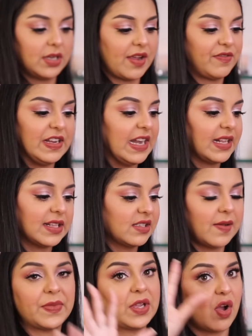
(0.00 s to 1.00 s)
I feel like there's
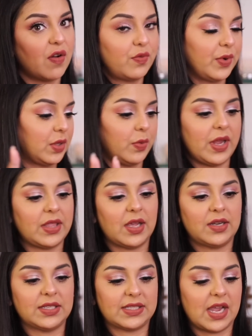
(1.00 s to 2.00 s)
something off with the way
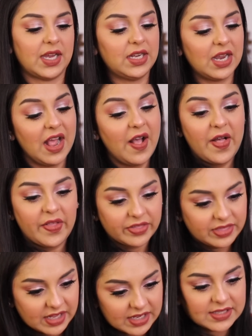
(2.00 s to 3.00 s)
they're designed.
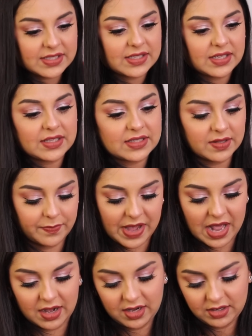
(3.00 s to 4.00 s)
This is the
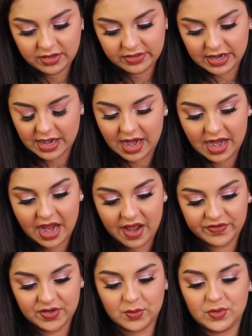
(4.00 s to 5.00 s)
palette that I
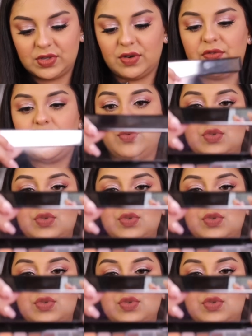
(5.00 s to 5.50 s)
have used a few